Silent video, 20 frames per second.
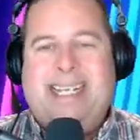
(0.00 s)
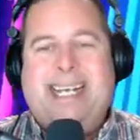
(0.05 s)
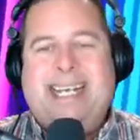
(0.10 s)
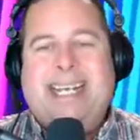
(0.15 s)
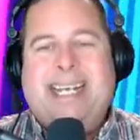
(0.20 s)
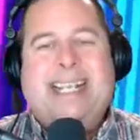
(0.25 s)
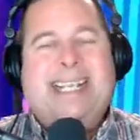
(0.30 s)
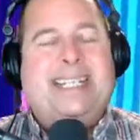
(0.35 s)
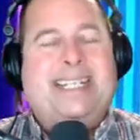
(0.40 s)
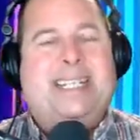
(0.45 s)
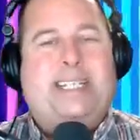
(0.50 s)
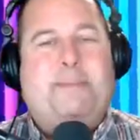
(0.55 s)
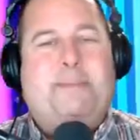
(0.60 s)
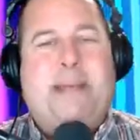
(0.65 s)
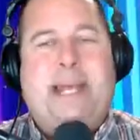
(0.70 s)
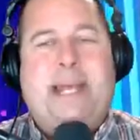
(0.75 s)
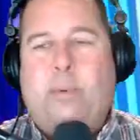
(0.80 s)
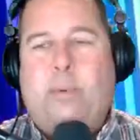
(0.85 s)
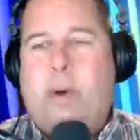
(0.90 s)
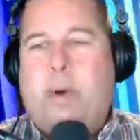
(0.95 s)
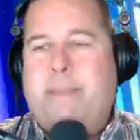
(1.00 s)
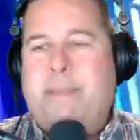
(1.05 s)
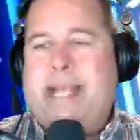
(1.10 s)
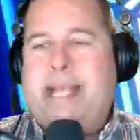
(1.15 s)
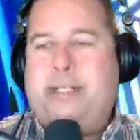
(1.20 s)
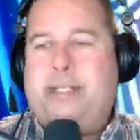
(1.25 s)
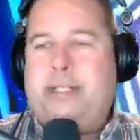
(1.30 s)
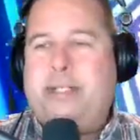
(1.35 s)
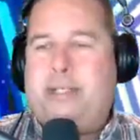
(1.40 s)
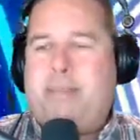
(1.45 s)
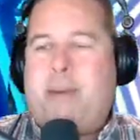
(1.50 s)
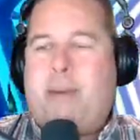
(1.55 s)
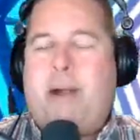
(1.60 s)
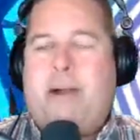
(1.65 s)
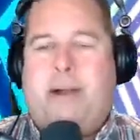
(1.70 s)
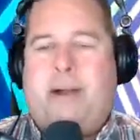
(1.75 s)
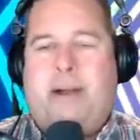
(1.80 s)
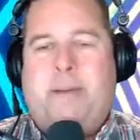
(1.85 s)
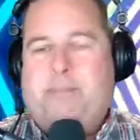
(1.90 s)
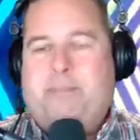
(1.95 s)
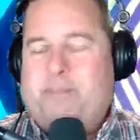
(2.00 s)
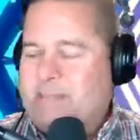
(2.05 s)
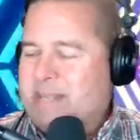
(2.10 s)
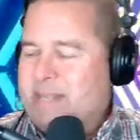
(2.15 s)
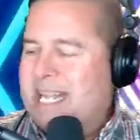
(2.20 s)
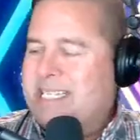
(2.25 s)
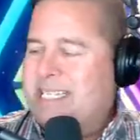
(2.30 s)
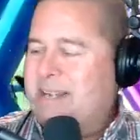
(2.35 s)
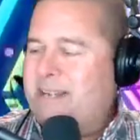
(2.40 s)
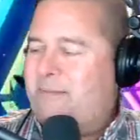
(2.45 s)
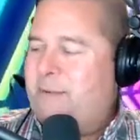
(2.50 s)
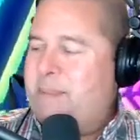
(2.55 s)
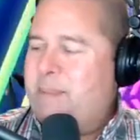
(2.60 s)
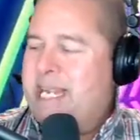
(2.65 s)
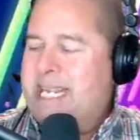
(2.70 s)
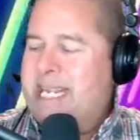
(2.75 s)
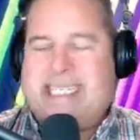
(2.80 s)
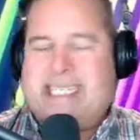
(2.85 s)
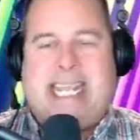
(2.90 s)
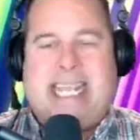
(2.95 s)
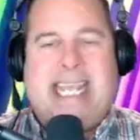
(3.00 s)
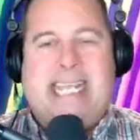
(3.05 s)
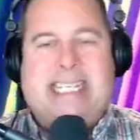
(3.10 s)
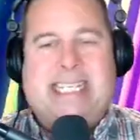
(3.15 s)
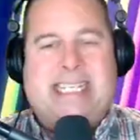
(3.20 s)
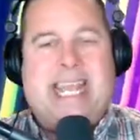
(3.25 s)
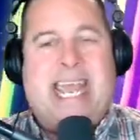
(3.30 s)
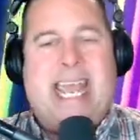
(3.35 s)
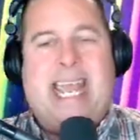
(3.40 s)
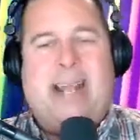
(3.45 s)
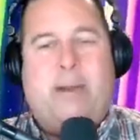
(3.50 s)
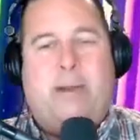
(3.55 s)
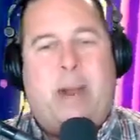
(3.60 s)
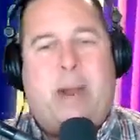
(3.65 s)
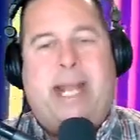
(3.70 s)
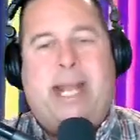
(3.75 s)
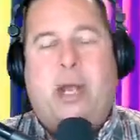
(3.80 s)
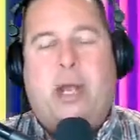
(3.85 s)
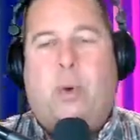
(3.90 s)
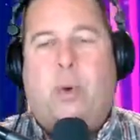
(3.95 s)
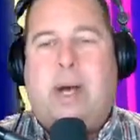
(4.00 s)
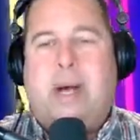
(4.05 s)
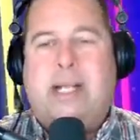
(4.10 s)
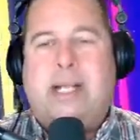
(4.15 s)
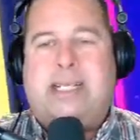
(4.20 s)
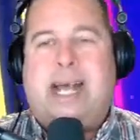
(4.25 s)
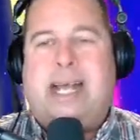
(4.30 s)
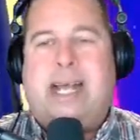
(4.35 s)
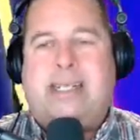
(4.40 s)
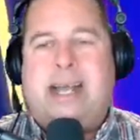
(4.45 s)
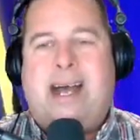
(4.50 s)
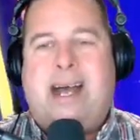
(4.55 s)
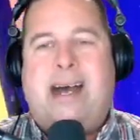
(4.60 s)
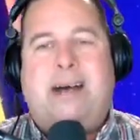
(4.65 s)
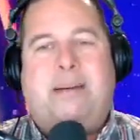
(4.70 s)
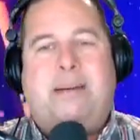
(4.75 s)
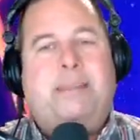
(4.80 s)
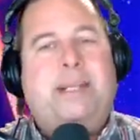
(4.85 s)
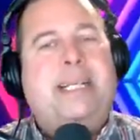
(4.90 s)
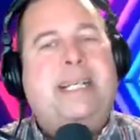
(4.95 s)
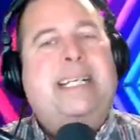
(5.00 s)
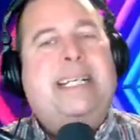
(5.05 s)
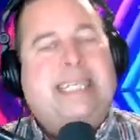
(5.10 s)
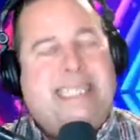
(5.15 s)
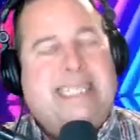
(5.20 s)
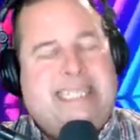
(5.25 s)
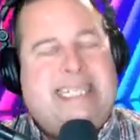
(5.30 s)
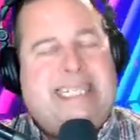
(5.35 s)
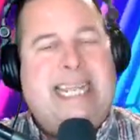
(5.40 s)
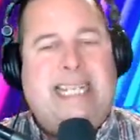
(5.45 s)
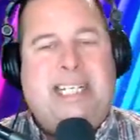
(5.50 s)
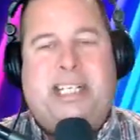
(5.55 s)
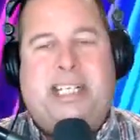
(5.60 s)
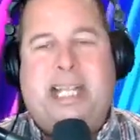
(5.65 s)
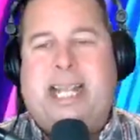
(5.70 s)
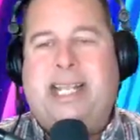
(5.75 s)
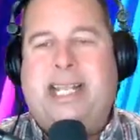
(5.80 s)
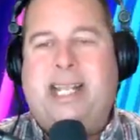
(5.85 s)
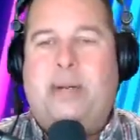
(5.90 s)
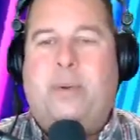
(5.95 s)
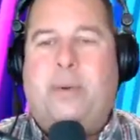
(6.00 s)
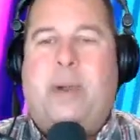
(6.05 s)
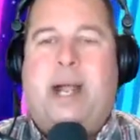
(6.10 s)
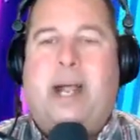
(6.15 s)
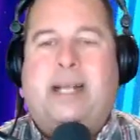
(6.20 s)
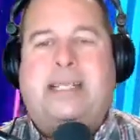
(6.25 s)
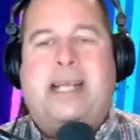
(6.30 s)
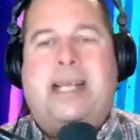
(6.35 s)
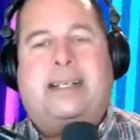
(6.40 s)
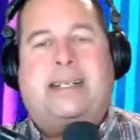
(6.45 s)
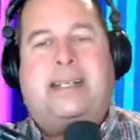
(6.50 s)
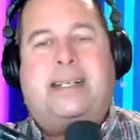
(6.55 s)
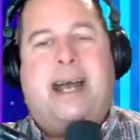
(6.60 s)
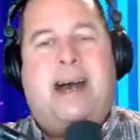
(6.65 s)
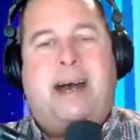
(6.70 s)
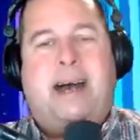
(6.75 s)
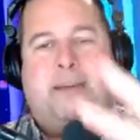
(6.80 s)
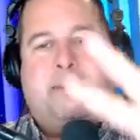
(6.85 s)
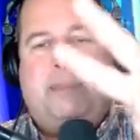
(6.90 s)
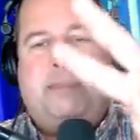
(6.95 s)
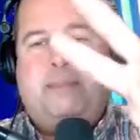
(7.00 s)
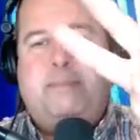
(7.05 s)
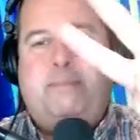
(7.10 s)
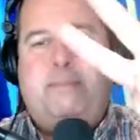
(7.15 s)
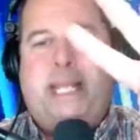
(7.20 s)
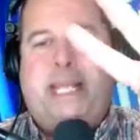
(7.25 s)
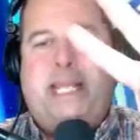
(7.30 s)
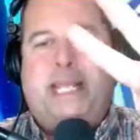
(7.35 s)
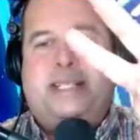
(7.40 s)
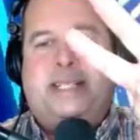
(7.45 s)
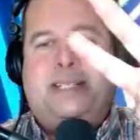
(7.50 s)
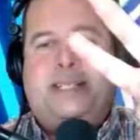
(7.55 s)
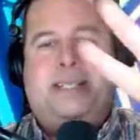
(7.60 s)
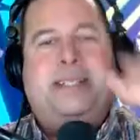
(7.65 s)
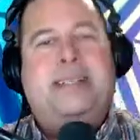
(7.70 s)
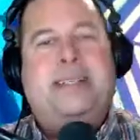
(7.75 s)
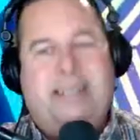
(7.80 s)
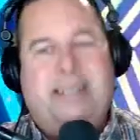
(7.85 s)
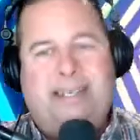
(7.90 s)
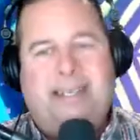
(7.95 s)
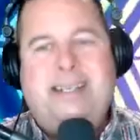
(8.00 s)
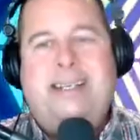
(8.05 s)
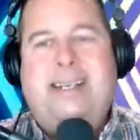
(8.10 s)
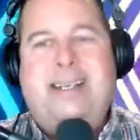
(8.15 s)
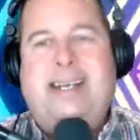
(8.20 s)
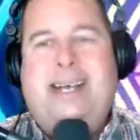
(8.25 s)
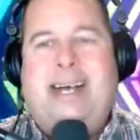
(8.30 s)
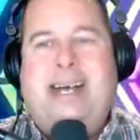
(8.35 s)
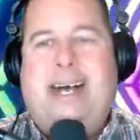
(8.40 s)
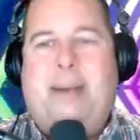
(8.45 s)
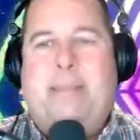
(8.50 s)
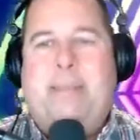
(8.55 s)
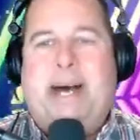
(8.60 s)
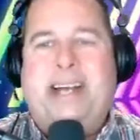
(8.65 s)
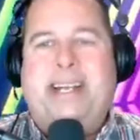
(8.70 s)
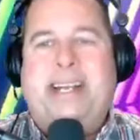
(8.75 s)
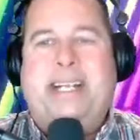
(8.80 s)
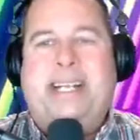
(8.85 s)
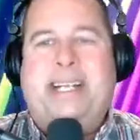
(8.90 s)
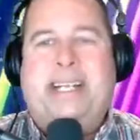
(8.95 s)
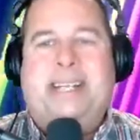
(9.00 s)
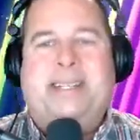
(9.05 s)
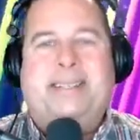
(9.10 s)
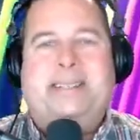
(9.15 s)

This has been What Makes You Smarter. That's it for me. It's Keys Dan, RadioWhat.com, DJLittleRock.com. Peace. I'm out of here.